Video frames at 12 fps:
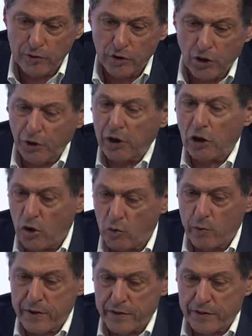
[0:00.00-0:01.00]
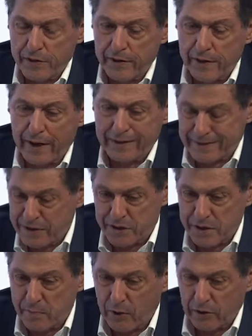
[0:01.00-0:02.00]
along with
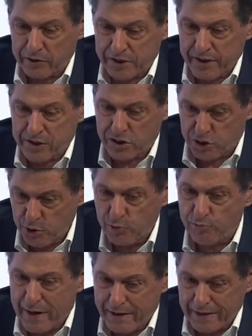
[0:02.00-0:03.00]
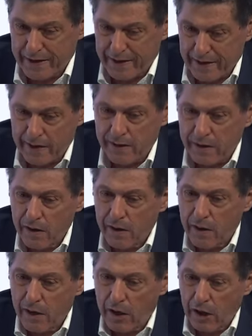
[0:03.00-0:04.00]
identity politics too readily
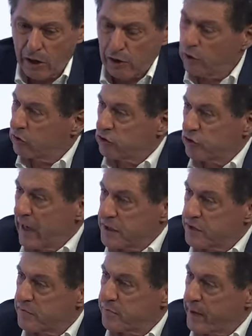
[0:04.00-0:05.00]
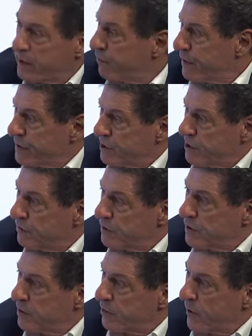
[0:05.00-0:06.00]
and lost sight of bigger issues
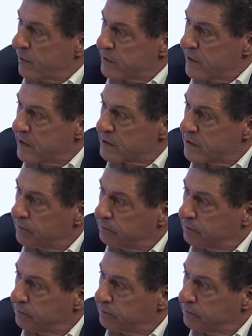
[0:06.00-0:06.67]
in the process?